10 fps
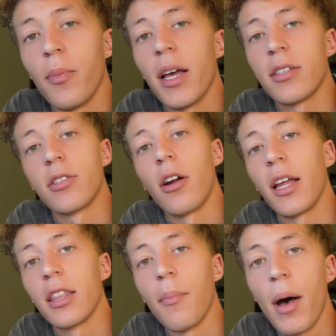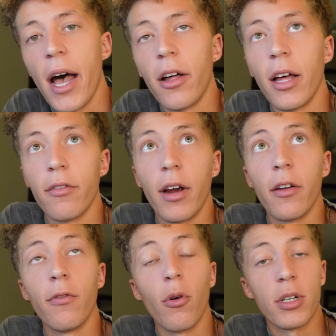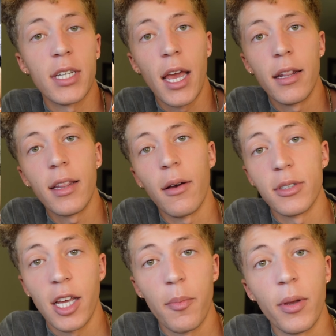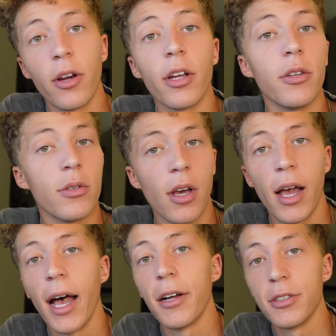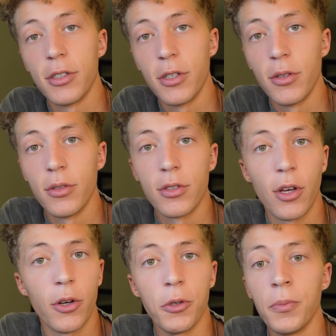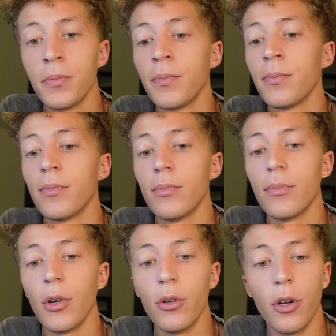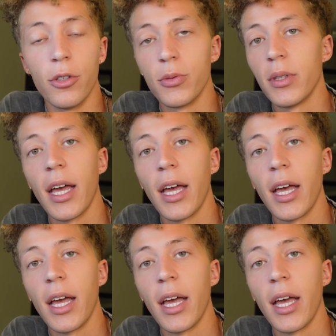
best starting at the mile, I've ran 4:10. That was up here in Utah altitude, so who knows what